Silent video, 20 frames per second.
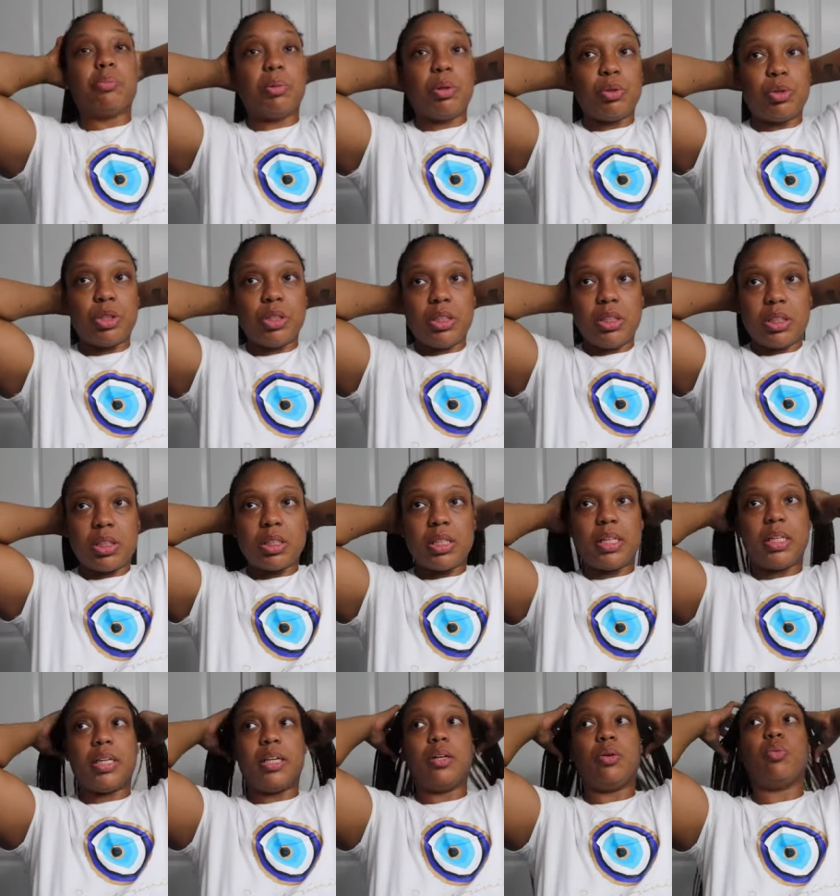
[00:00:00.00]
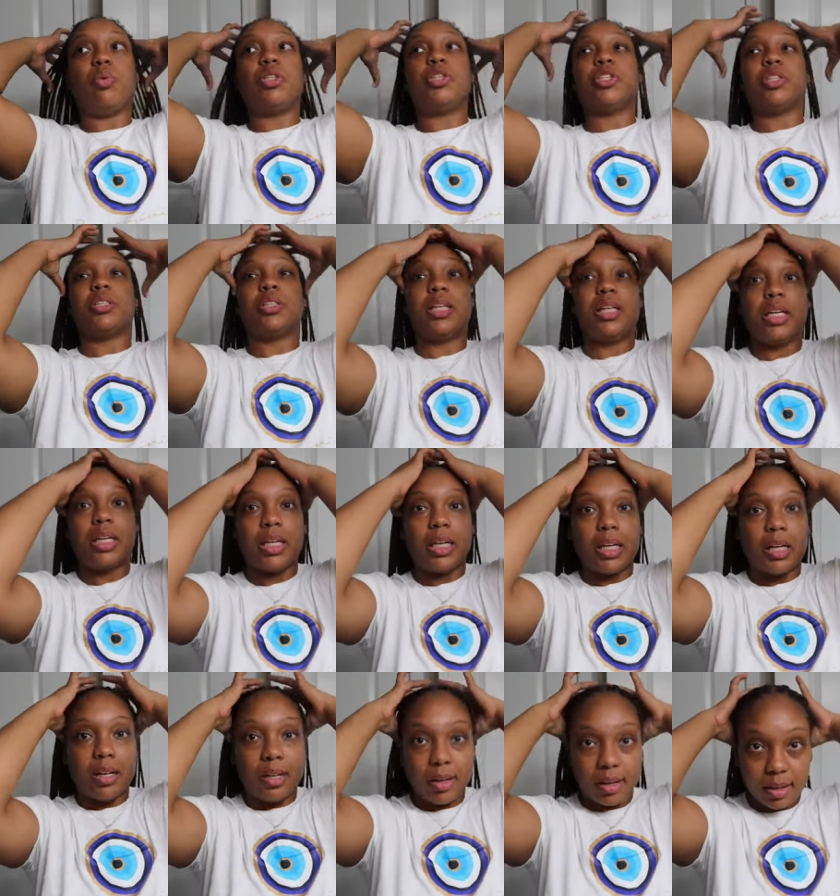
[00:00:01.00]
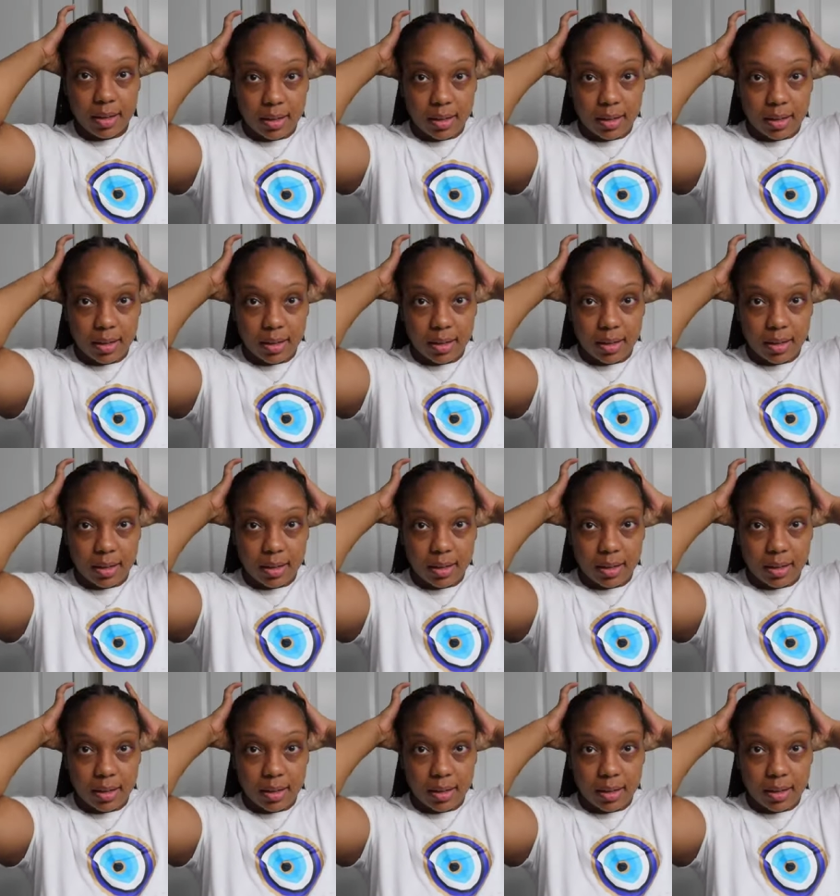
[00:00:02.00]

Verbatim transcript: emotions and what you're thinking